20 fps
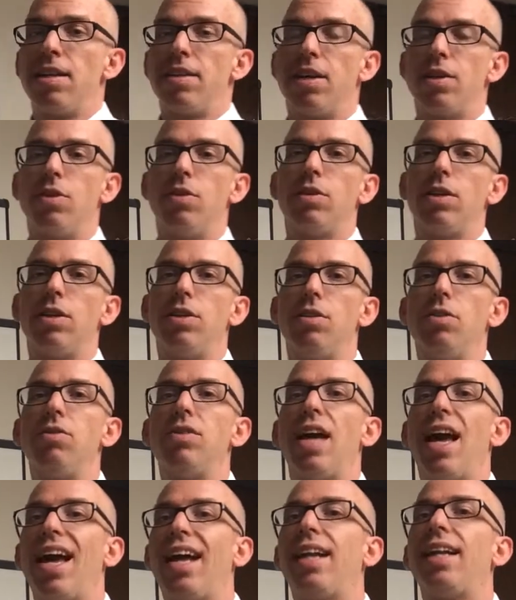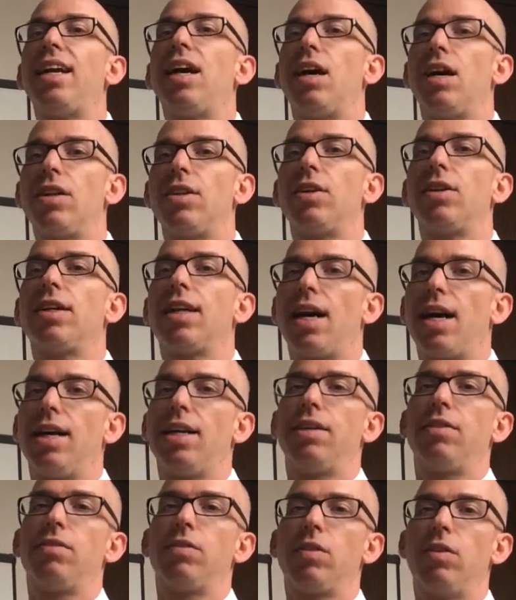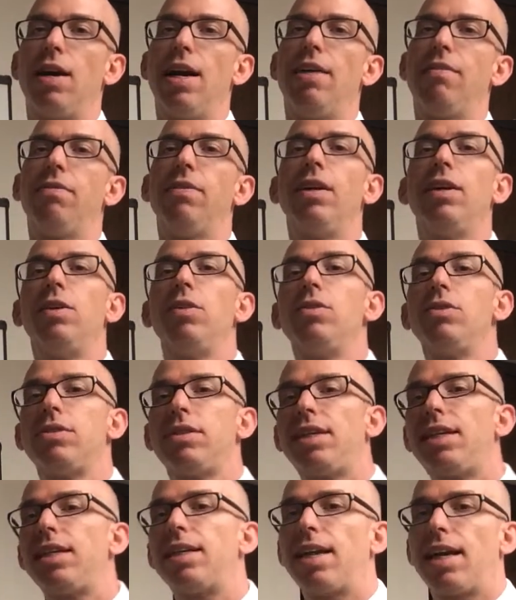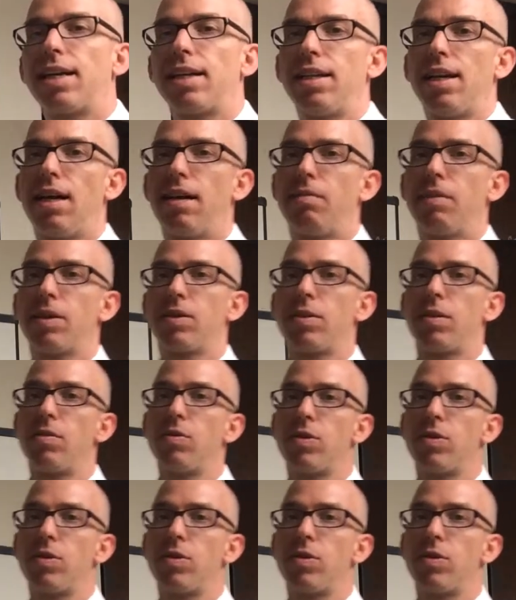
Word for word: then you can use any other kind of graph that you see in economics.